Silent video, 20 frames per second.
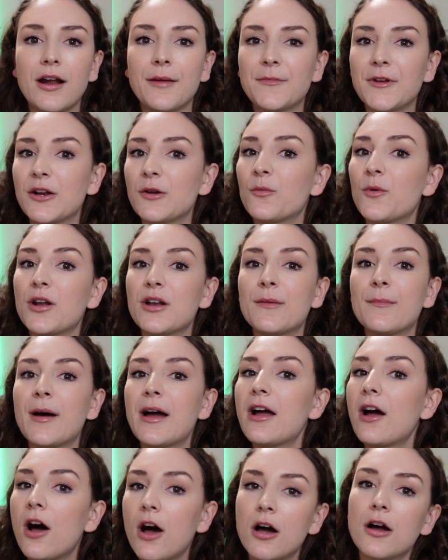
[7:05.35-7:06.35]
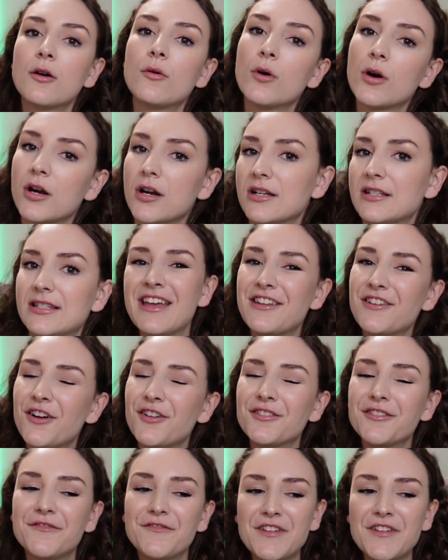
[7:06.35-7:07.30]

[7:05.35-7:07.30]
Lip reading: I'm gonna want to buy Hogwarts and all the